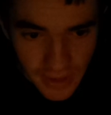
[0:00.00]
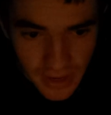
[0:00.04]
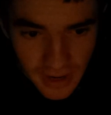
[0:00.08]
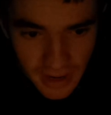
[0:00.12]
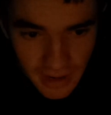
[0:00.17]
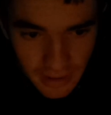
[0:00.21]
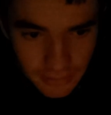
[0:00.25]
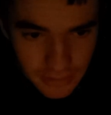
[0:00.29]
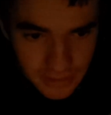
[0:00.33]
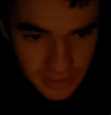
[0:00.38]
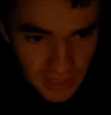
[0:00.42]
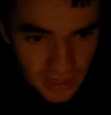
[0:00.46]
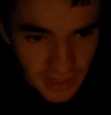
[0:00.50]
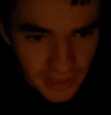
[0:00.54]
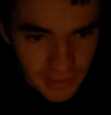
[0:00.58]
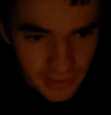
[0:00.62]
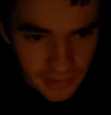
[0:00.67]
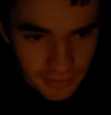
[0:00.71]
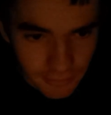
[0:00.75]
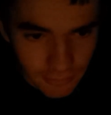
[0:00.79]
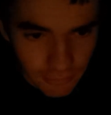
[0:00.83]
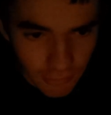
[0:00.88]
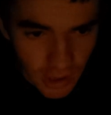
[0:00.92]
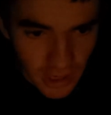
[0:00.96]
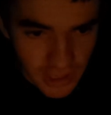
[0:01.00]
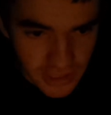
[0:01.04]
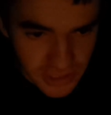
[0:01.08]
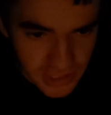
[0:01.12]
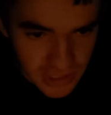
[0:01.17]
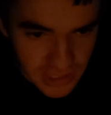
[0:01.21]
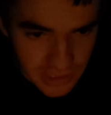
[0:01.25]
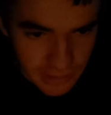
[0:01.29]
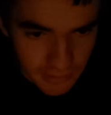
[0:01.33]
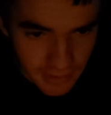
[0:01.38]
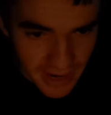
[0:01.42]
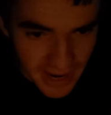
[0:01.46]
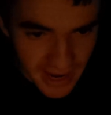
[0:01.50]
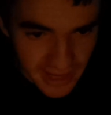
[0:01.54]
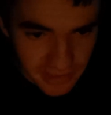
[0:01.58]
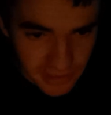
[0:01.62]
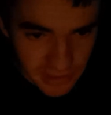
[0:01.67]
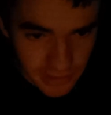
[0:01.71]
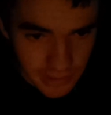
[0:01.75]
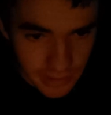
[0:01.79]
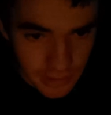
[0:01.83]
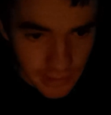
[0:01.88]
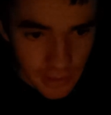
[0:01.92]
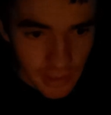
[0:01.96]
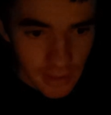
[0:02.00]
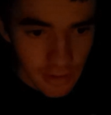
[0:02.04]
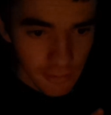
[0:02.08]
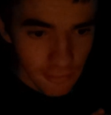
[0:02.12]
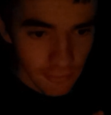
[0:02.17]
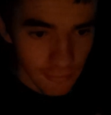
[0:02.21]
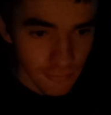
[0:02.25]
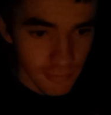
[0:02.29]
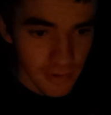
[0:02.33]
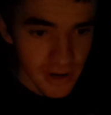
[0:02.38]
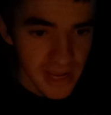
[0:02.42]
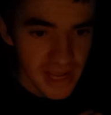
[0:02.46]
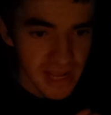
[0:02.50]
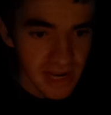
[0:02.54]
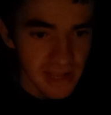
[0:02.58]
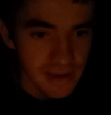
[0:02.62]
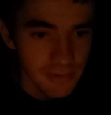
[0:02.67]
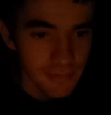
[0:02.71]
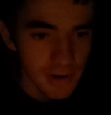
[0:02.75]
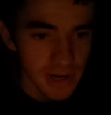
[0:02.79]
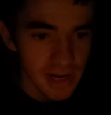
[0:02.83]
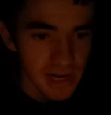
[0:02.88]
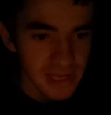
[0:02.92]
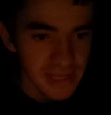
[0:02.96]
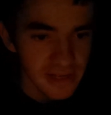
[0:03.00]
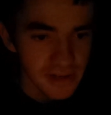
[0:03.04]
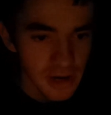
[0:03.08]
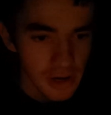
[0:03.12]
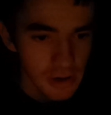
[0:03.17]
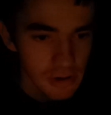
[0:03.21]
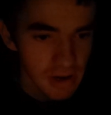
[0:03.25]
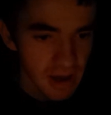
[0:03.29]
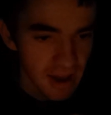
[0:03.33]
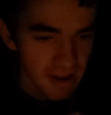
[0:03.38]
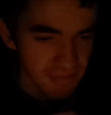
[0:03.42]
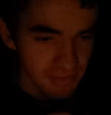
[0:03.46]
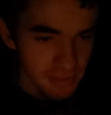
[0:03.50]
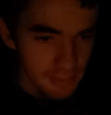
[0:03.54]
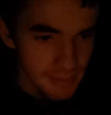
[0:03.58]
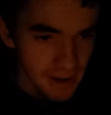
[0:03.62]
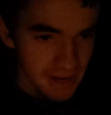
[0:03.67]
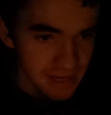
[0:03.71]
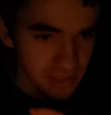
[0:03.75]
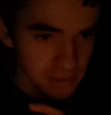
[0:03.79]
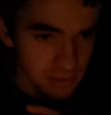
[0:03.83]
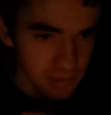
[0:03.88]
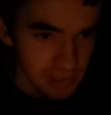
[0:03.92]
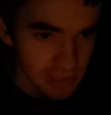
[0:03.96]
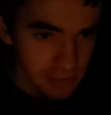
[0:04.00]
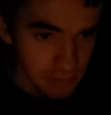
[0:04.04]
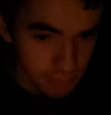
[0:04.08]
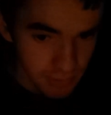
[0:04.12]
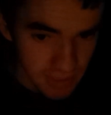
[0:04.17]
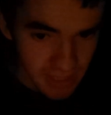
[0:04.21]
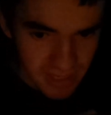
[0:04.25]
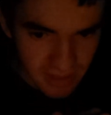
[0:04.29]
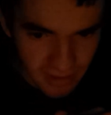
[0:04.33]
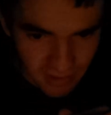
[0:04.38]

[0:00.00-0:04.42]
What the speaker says: I was kind of rushed, so I had to really no life the manga this week.